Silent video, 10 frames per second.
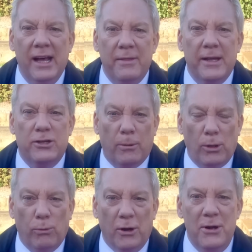the
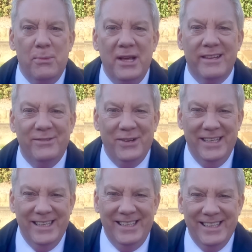double one with them.
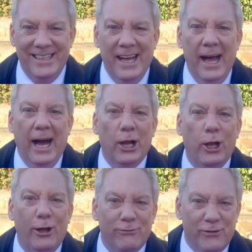
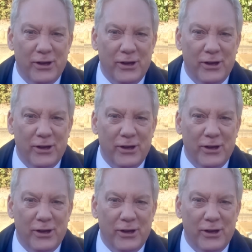Love